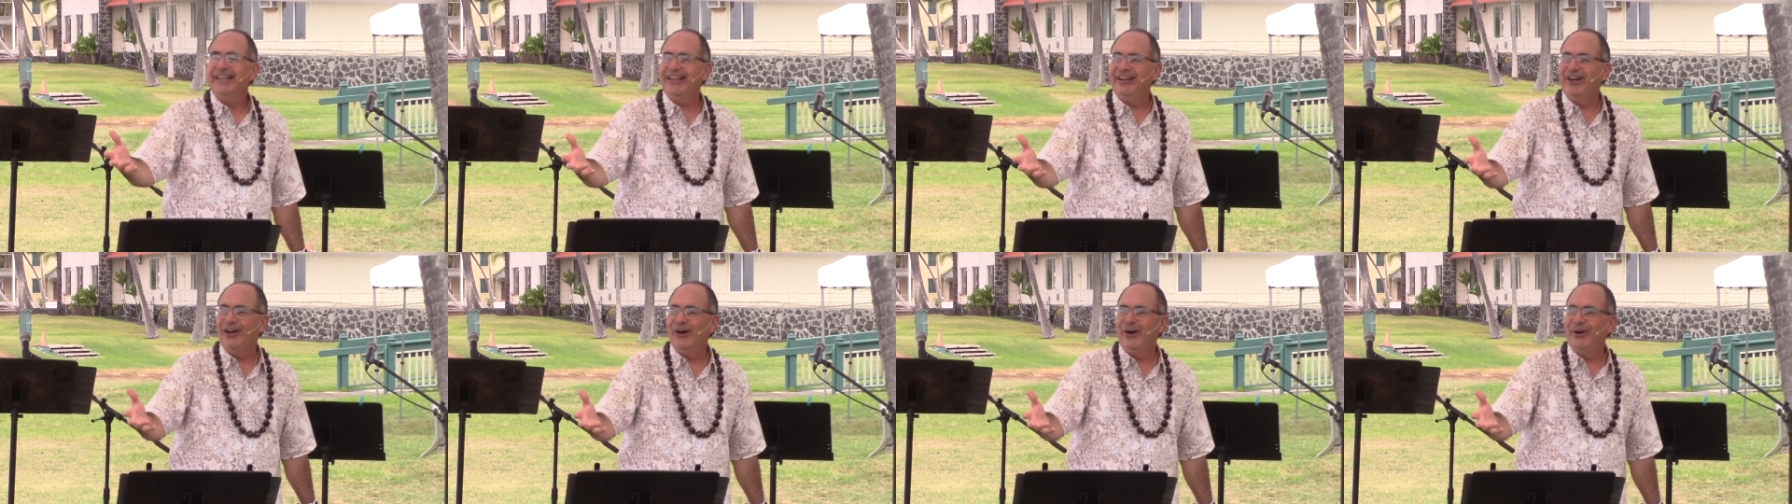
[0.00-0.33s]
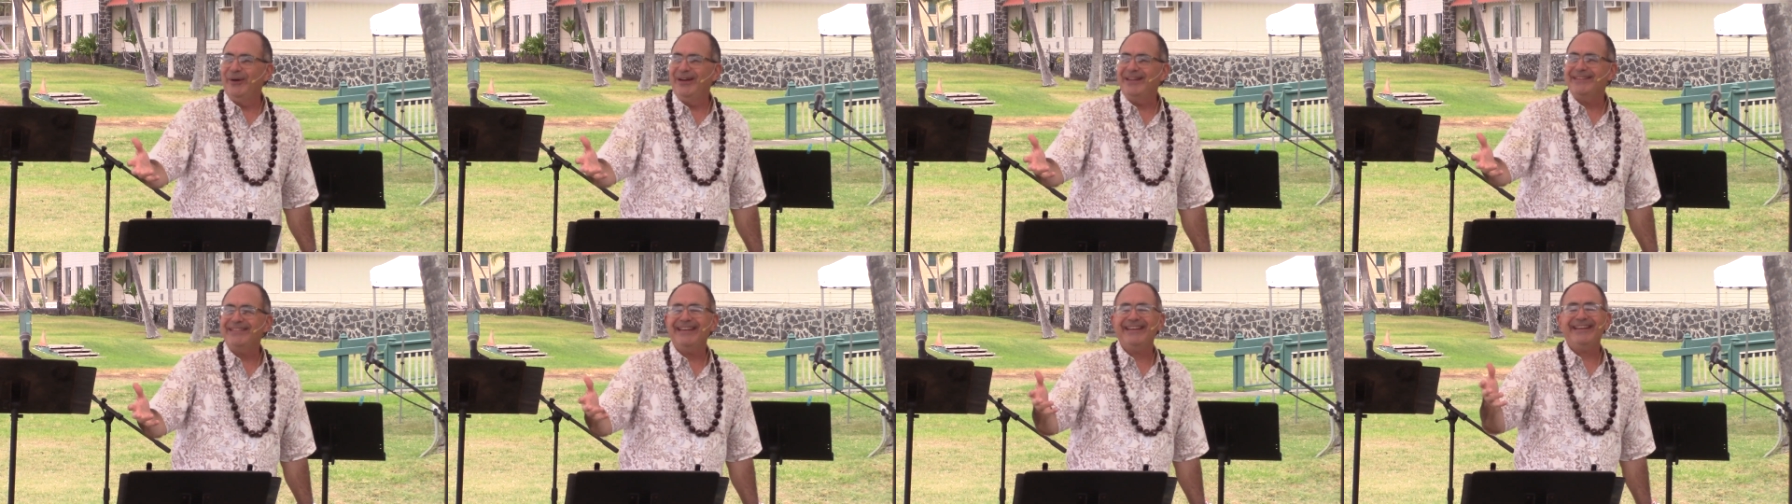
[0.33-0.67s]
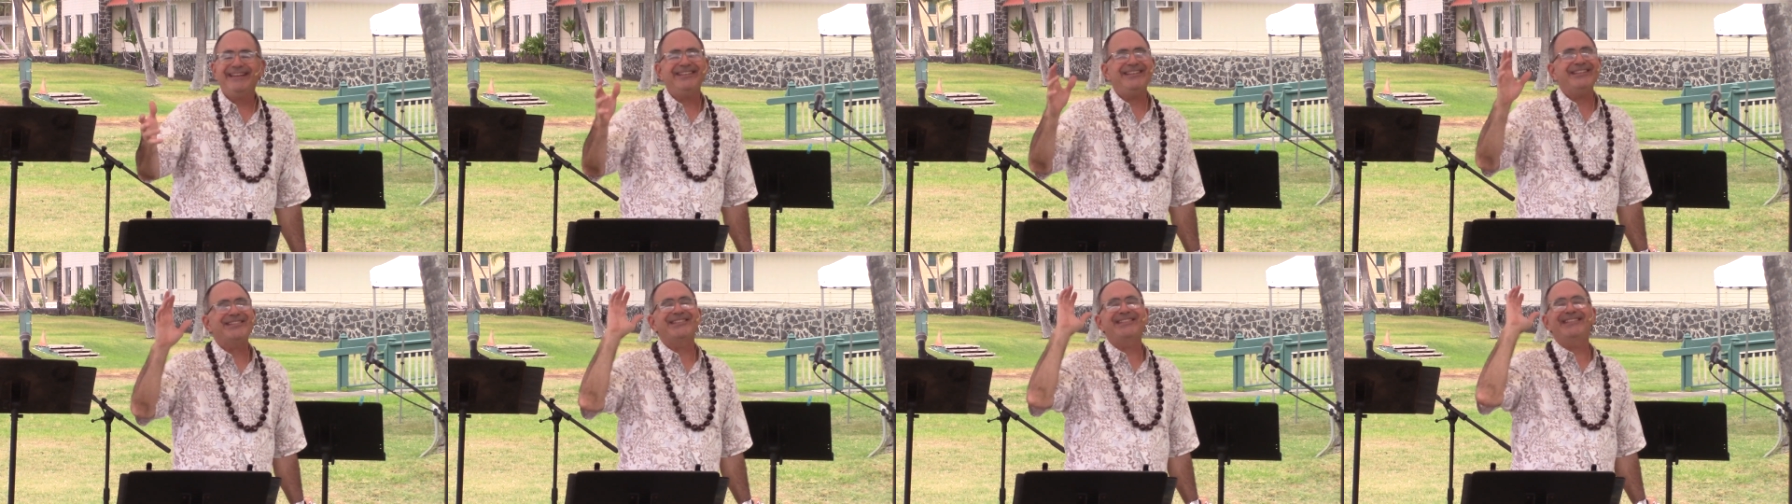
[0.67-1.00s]
you know, and it's
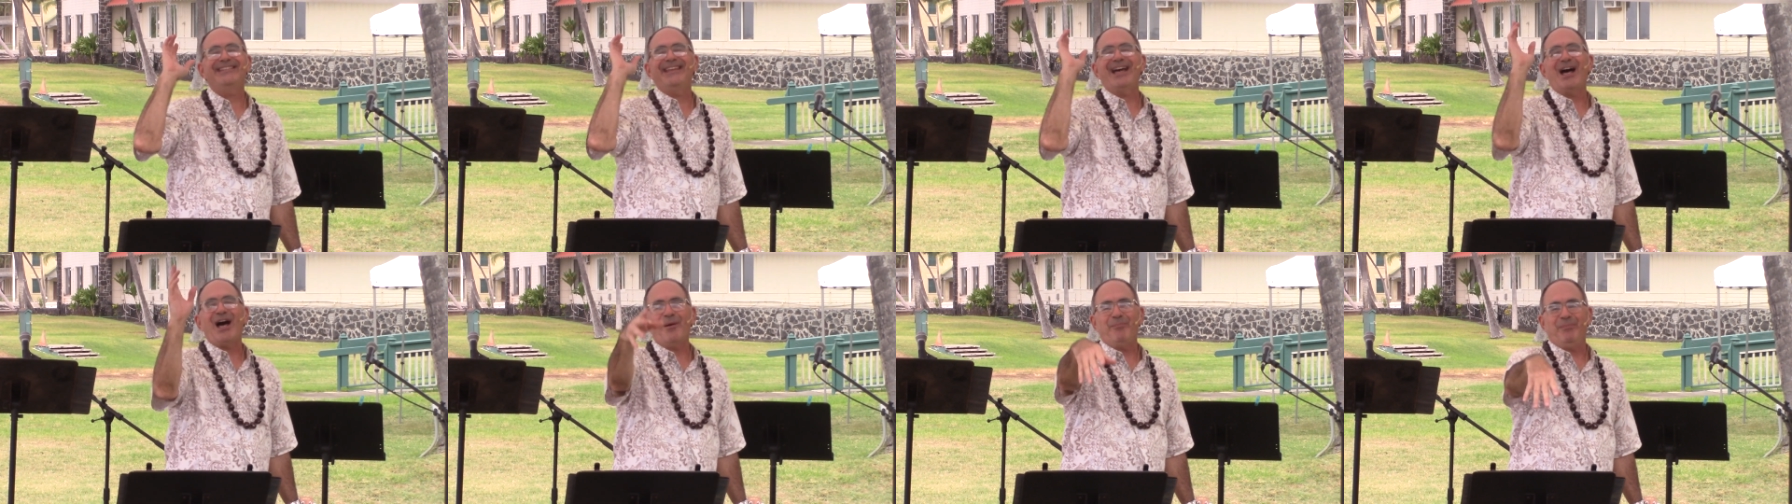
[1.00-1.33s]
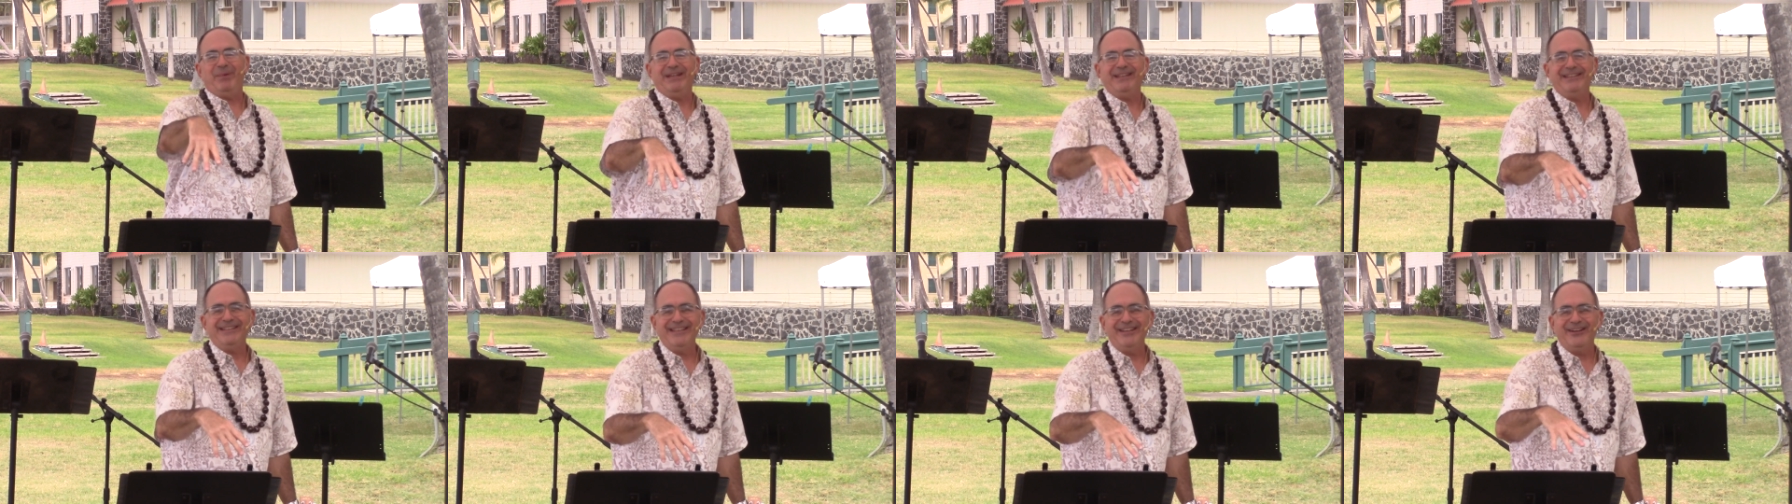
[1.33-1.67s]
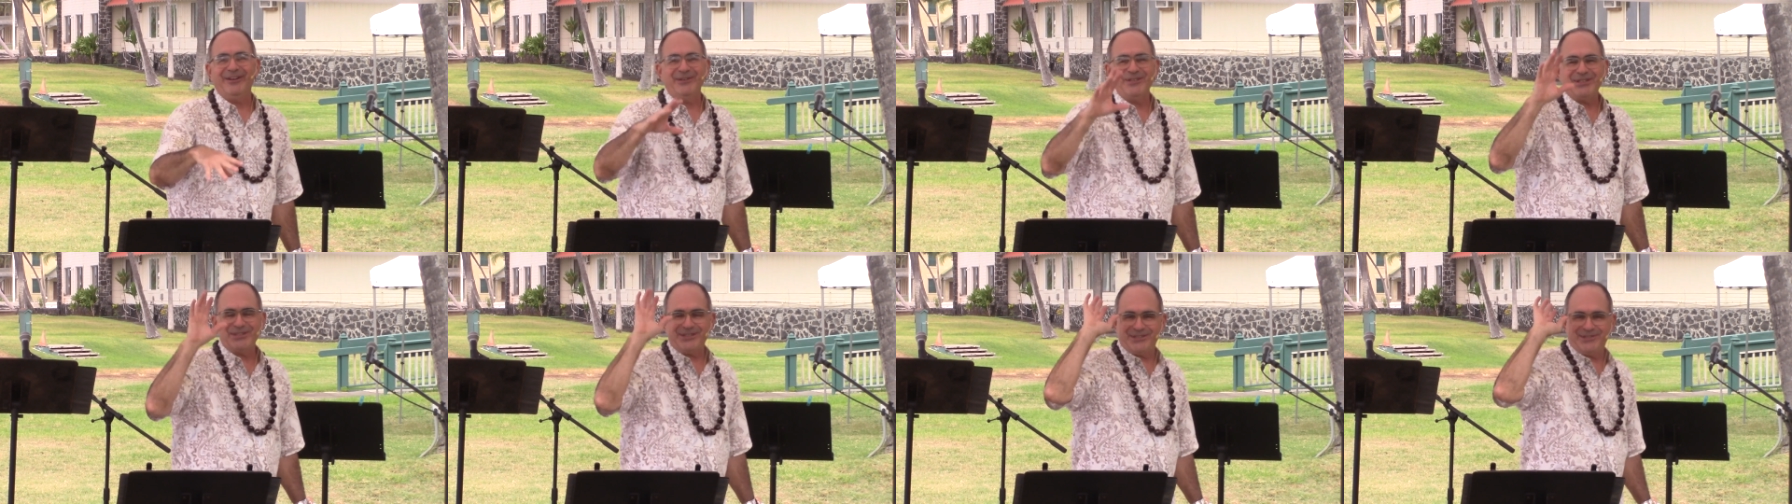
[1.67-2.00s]
like, just stop it, you
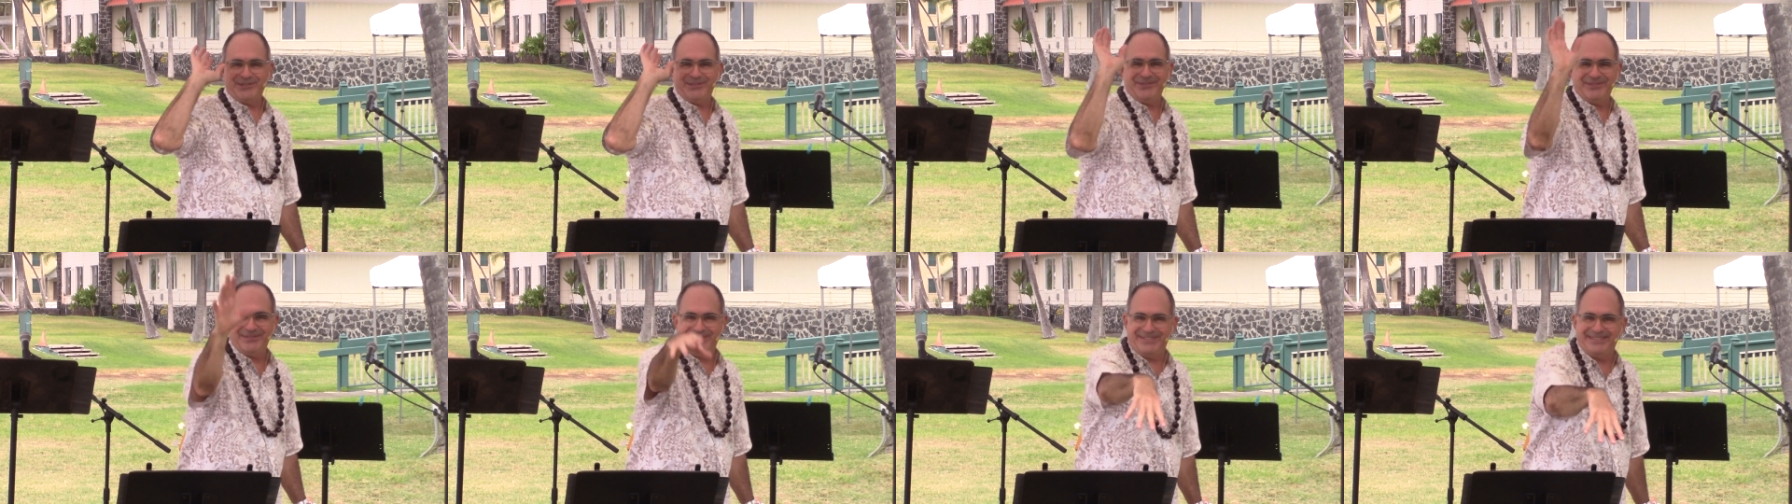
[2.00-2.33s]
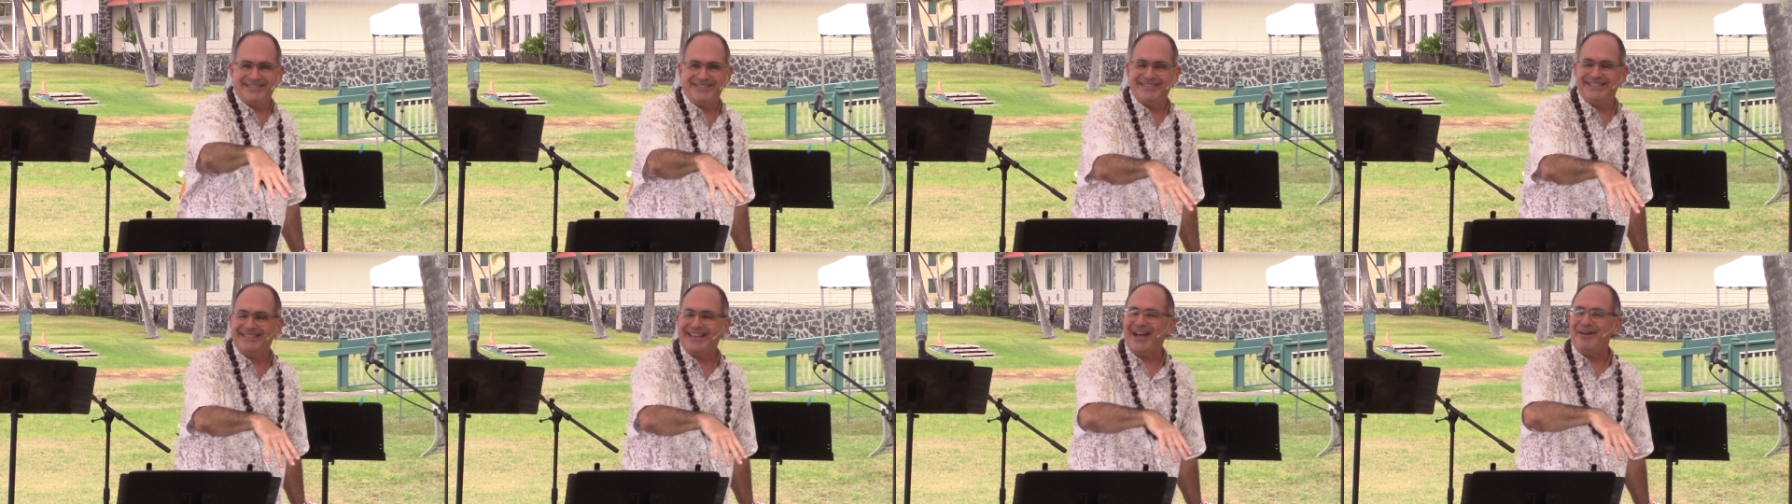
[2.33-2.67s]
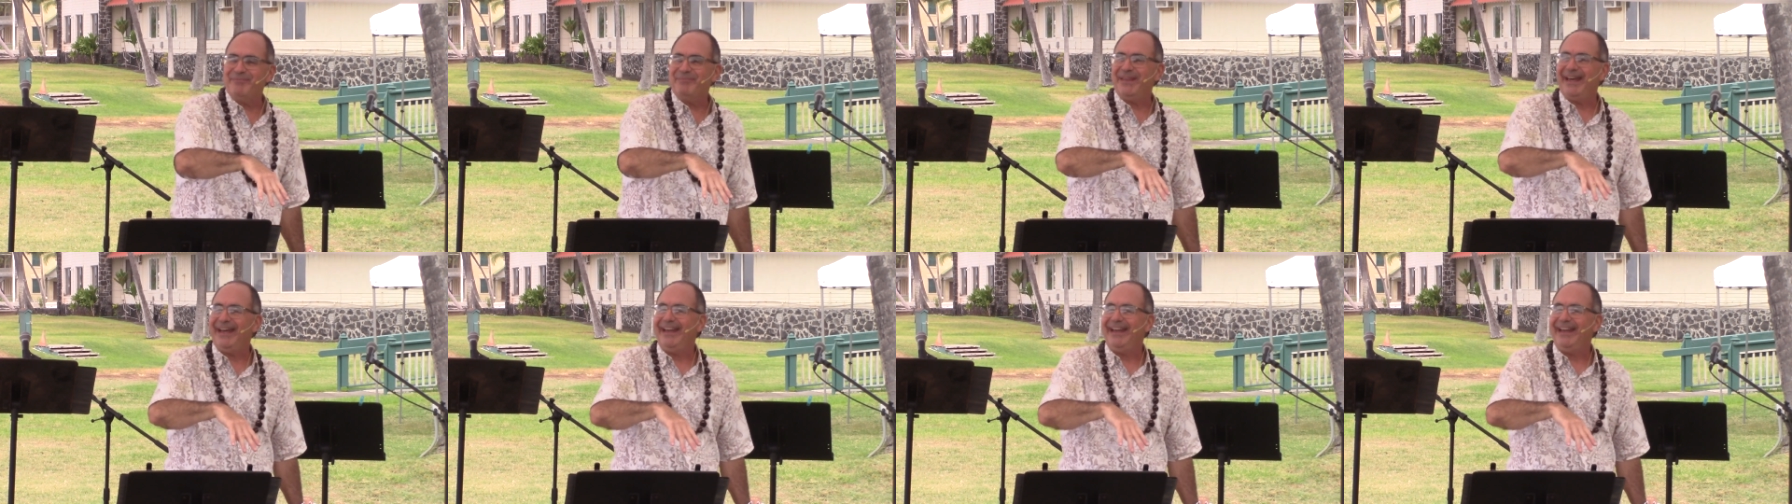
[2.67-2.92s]
know, just stop